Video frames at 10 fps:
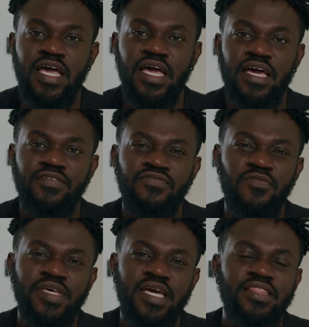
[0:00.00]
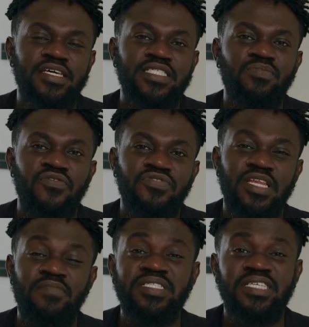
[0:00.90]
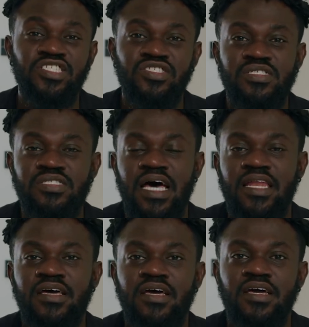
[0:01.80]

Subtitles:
And for me, I think some of the limitations that